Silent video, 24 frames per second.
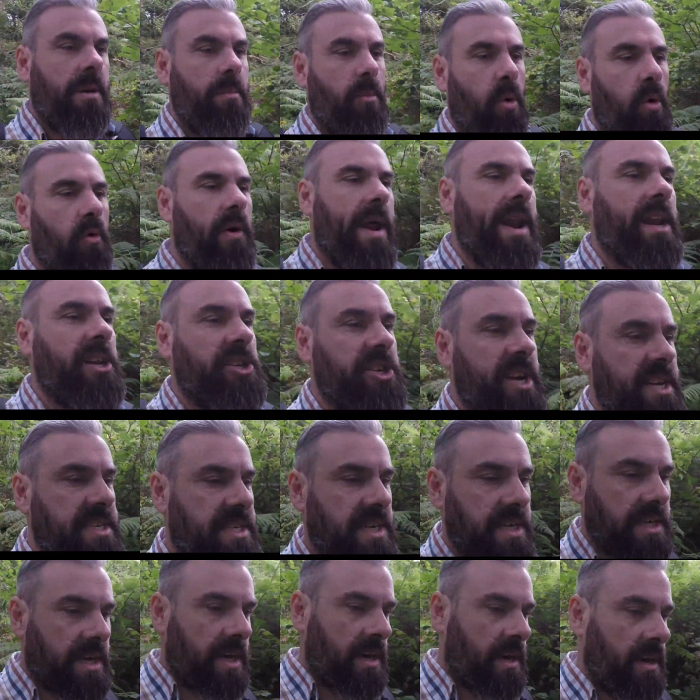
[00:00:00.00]
more
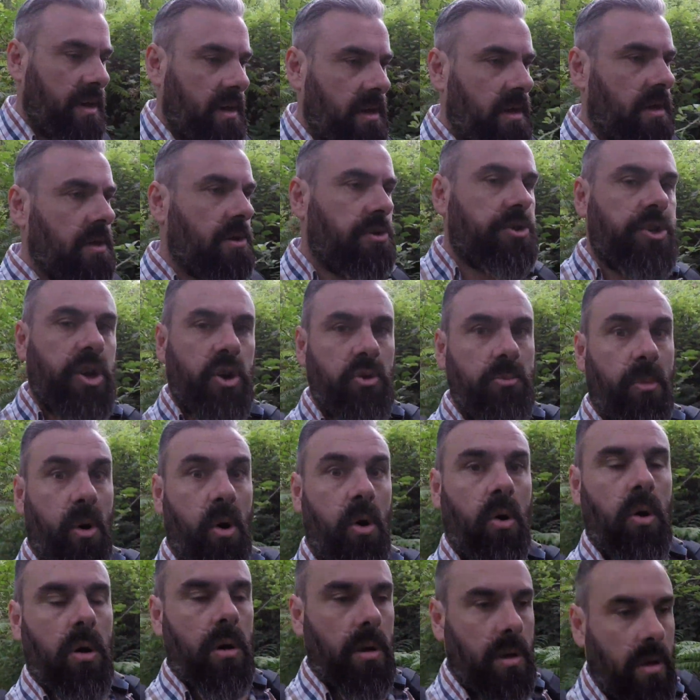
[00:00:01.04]
energetic, do
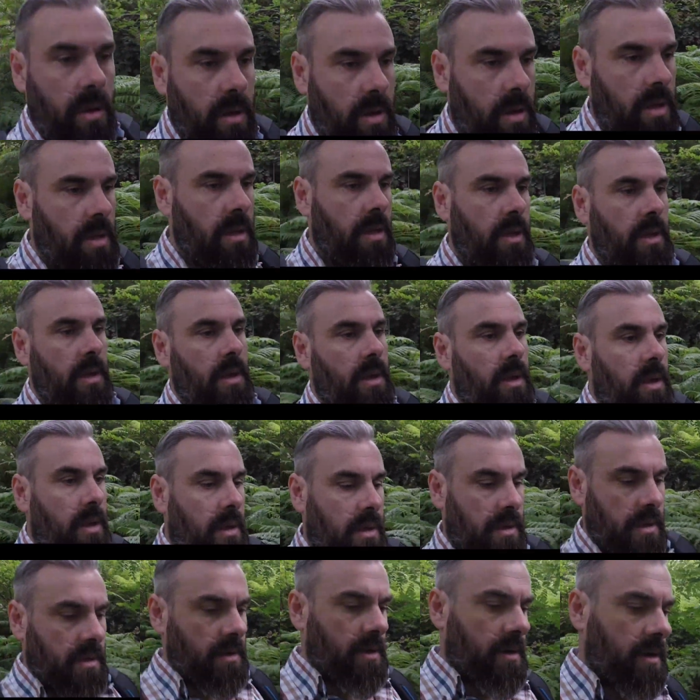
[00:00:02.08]
more.
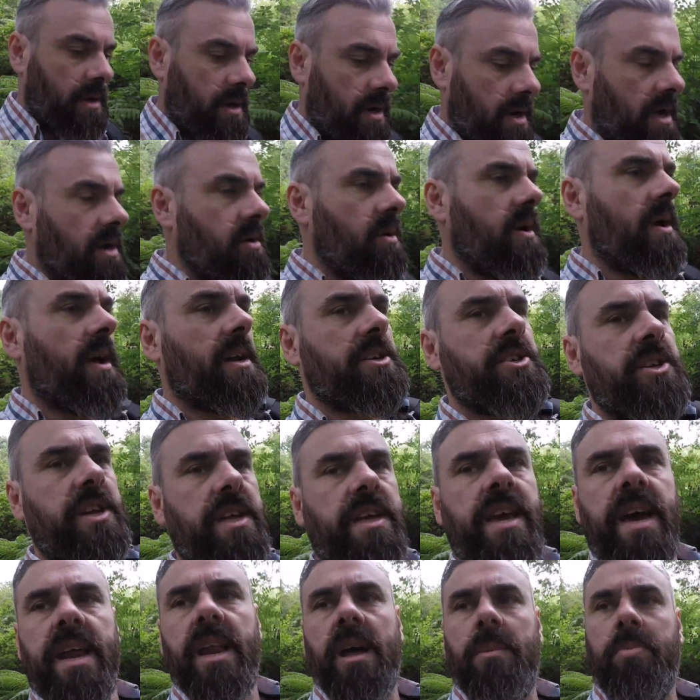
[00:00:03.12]
You know, actually
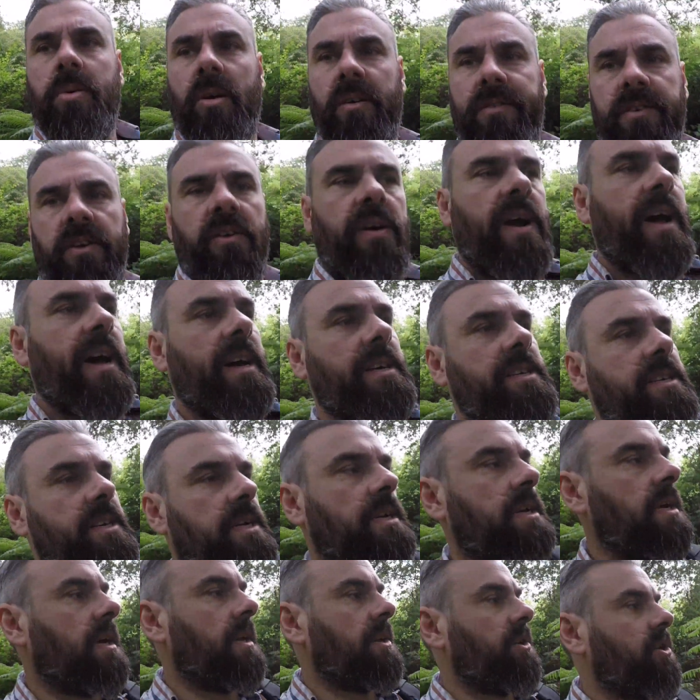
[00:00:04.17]
get up off your ass
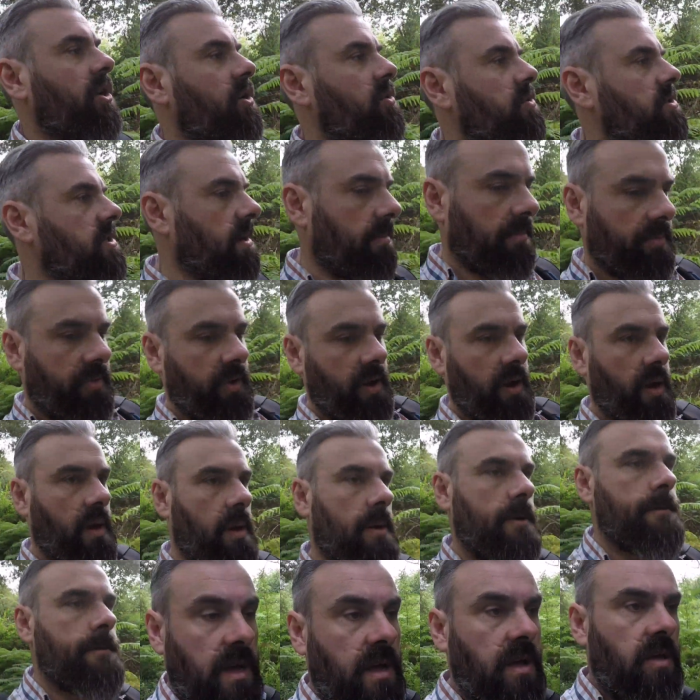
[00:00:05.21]
and do something.
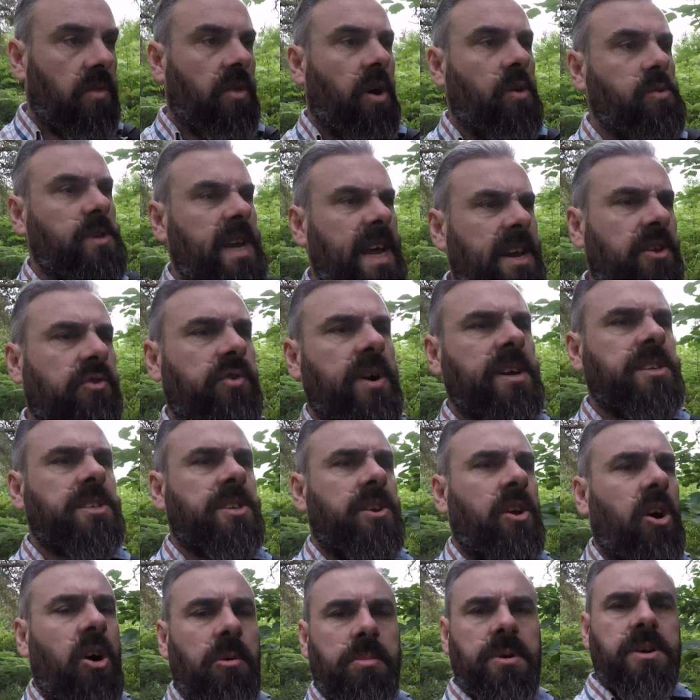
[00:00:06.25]
Those interests
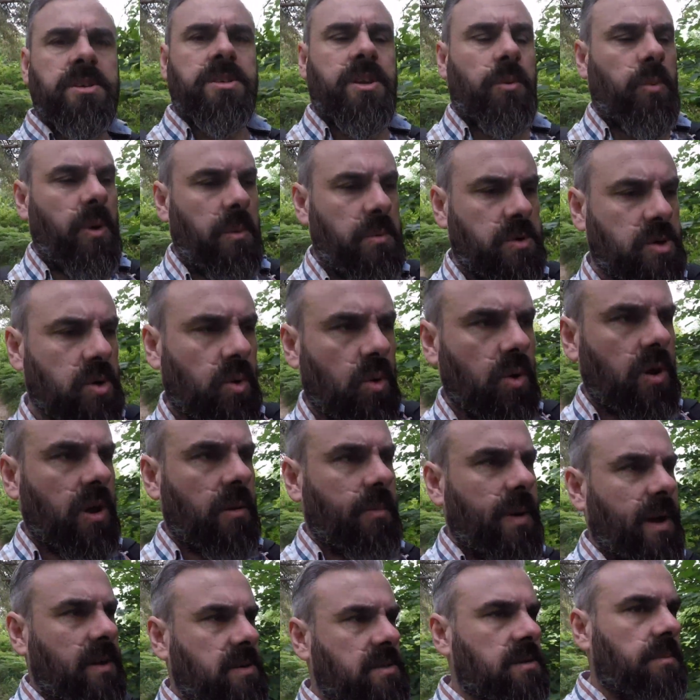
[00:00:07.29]
and hobbies that we were talking
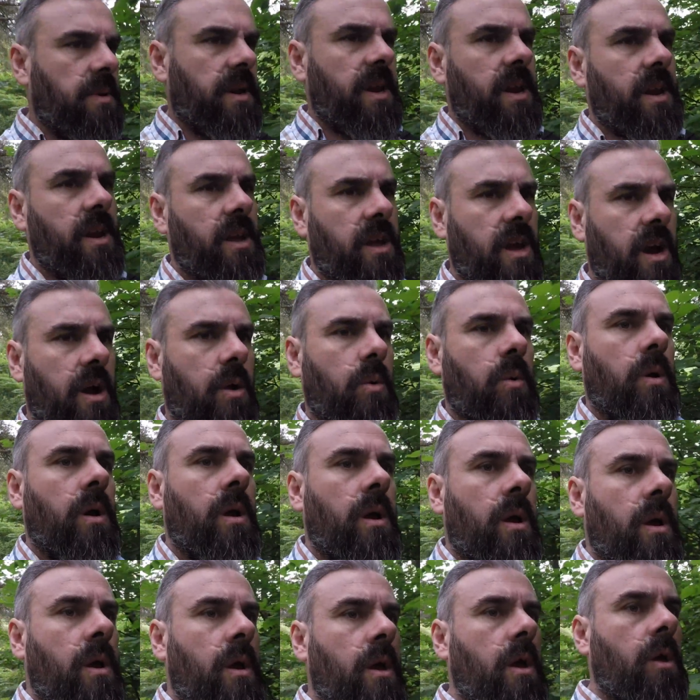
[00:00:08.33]
about a minute ago,
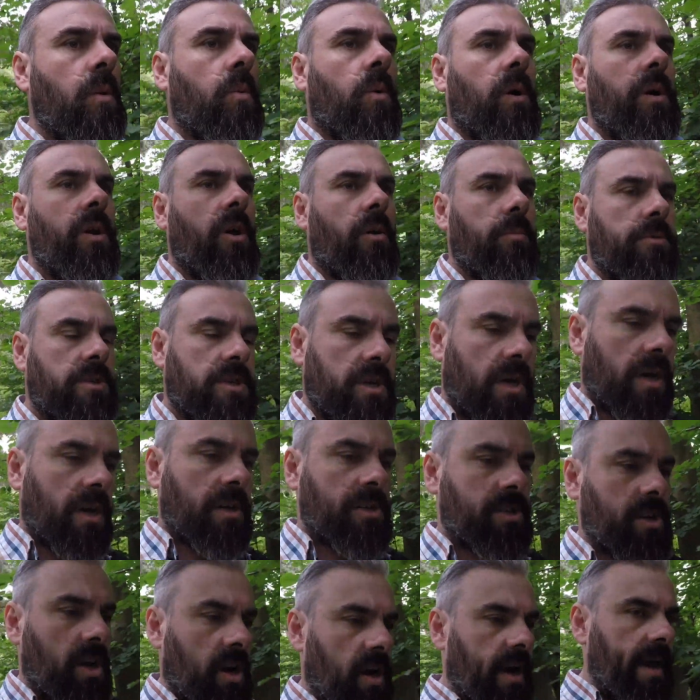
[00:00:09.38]
why not
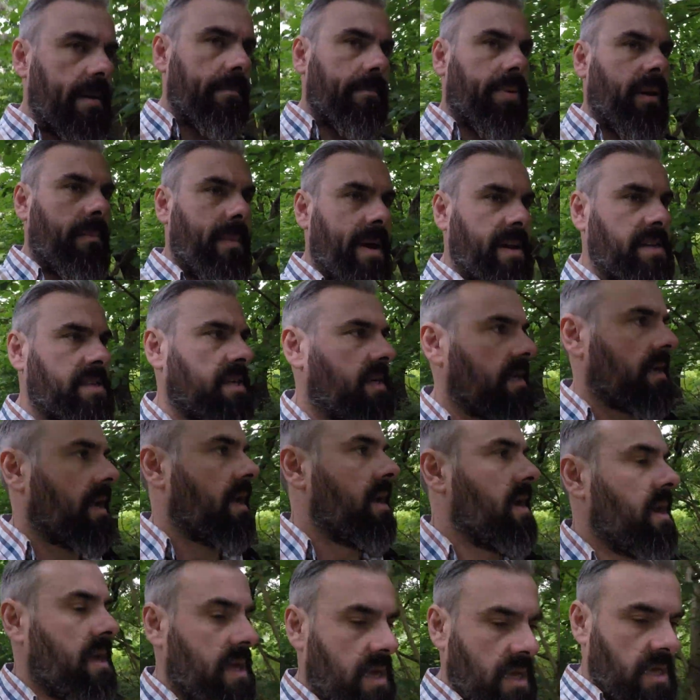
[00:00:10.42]
start implementing
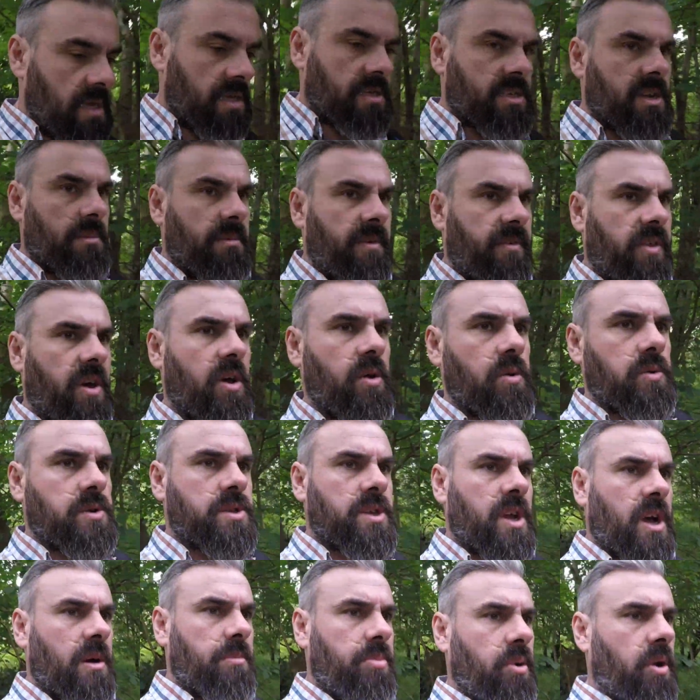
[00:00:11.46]
some of those,
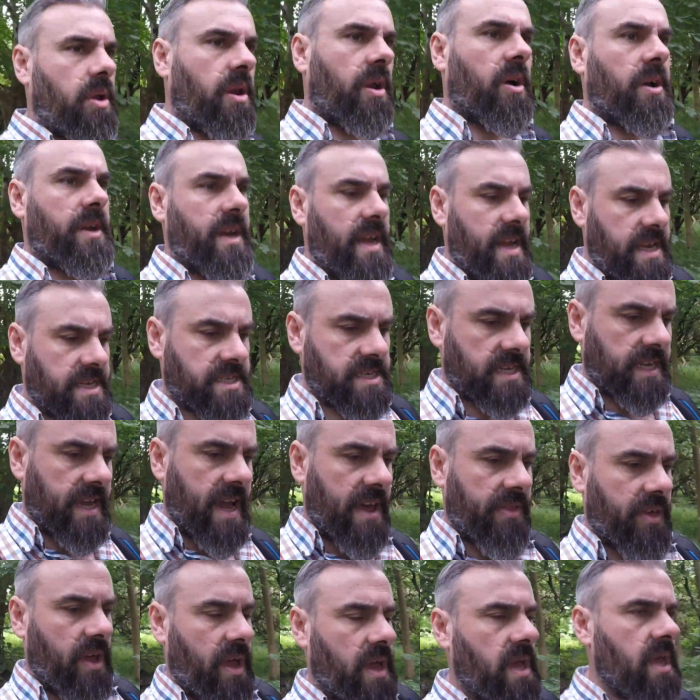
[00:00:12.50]
start putting ideas
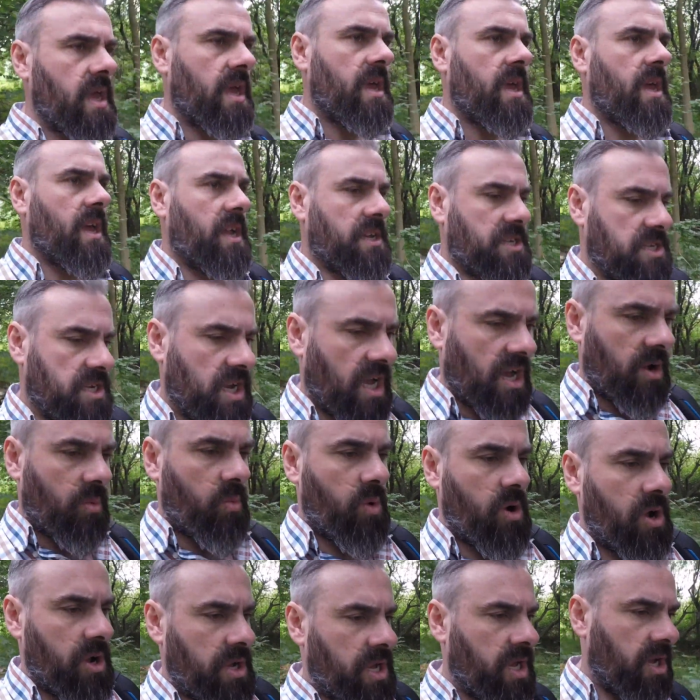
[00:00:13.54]
together and start
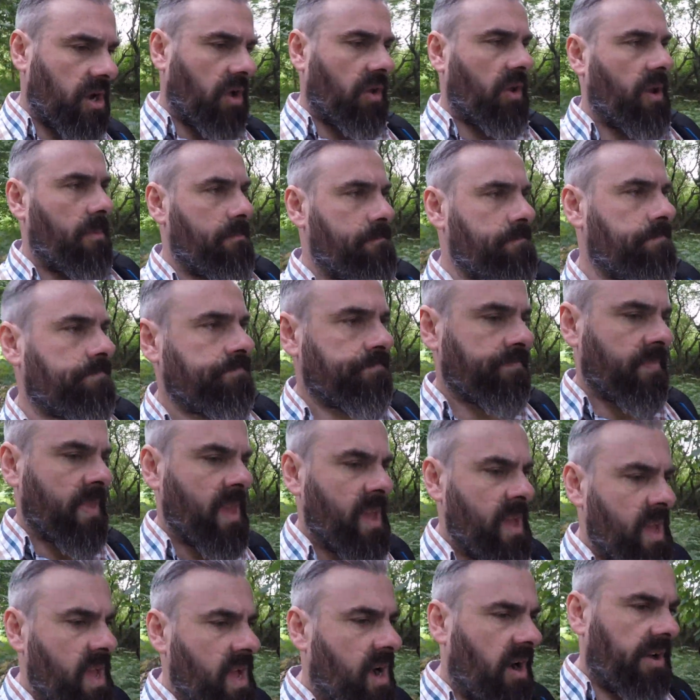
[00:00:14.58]
working on them.
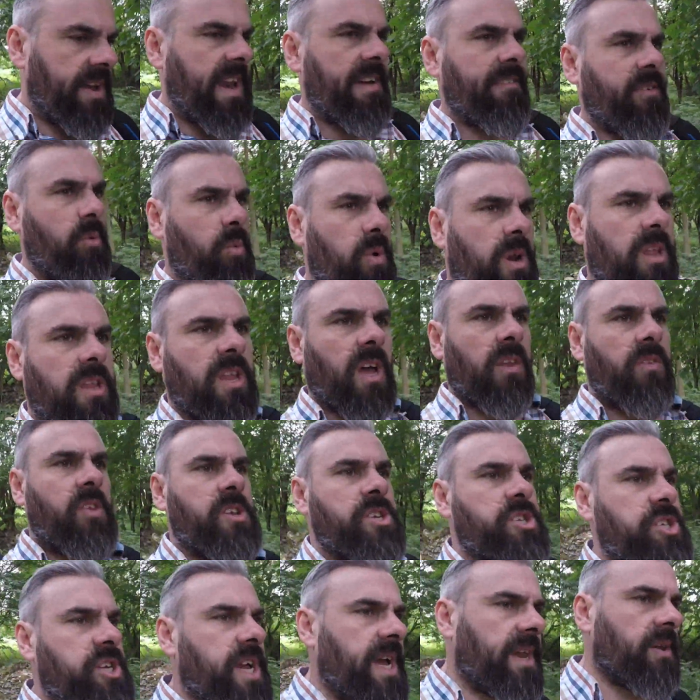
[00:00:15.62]
I never would have done this
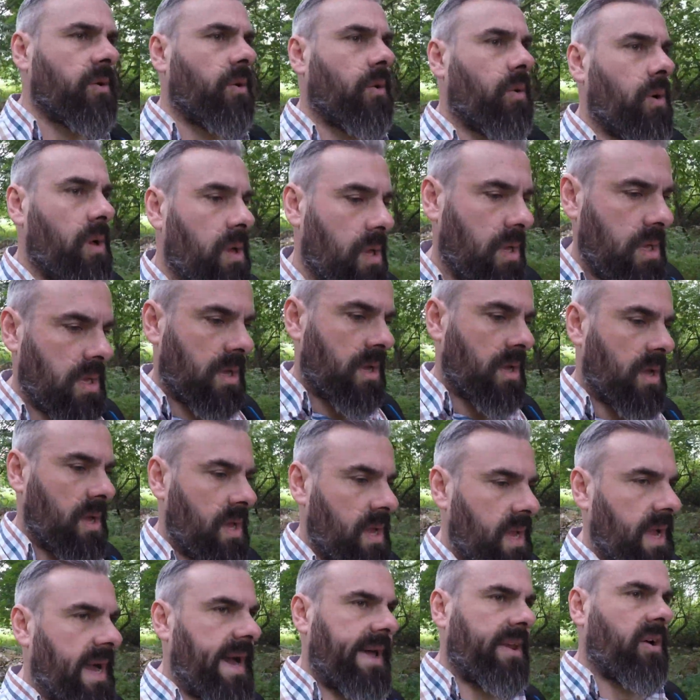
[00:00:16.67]
channel
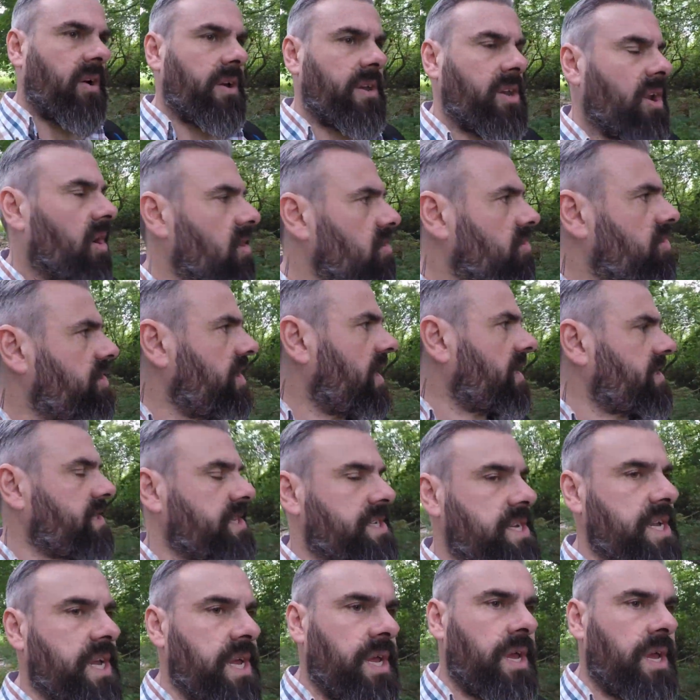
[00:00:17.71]
had I not just